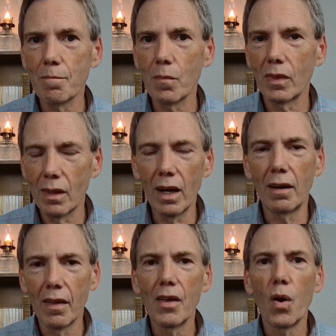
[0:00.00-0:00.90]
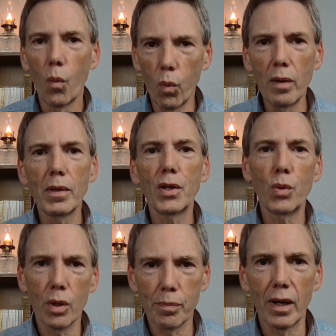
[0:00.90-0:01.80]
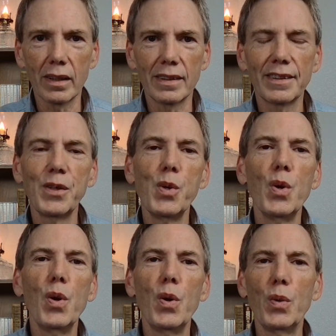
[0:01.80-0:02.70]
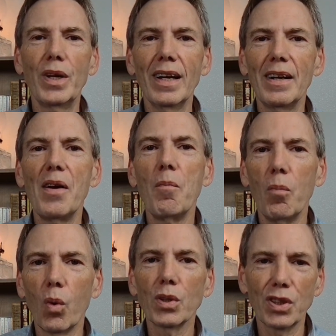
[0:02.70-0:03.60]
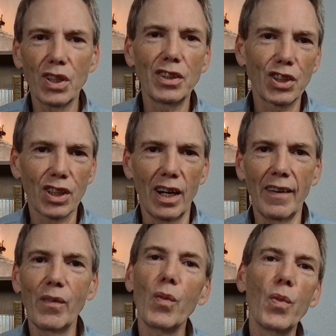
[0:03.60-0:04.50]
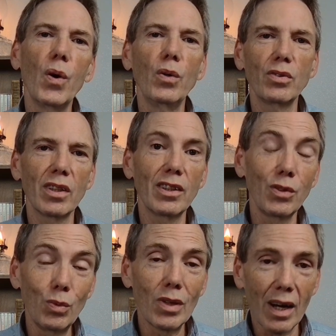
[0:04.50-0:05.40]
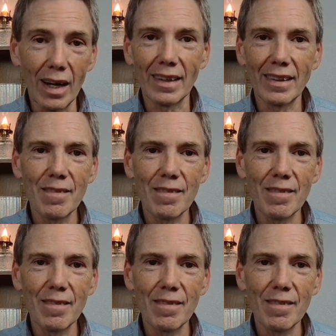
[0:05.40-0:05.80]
Yeah, women who are pregnant who get more sunshine than those that do not,